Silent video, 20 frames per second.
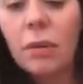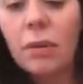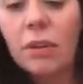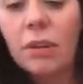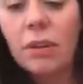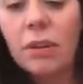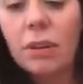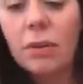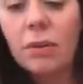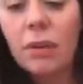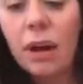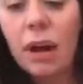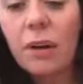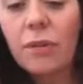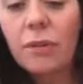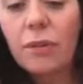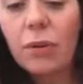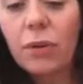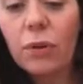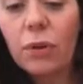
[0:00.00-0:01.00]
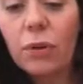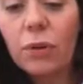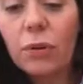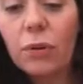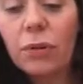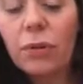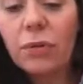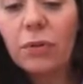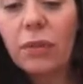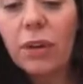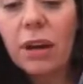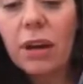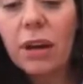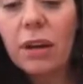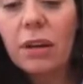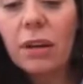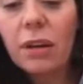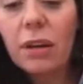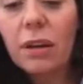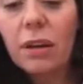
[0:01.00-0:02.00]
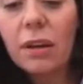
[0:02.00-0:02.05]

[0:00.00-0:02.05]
I'm going to do that for all 3